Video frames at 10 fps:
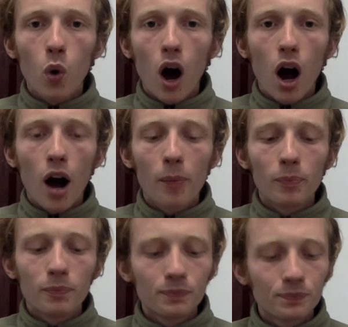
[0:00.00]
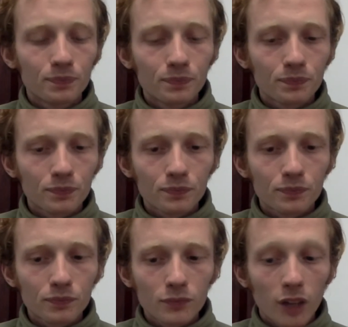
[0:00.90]
um,
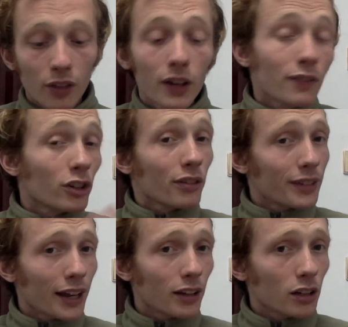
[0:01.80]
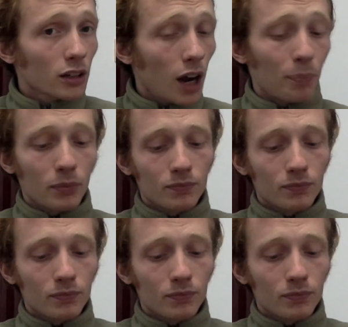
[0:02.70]
the leaves are going to stay in the cup.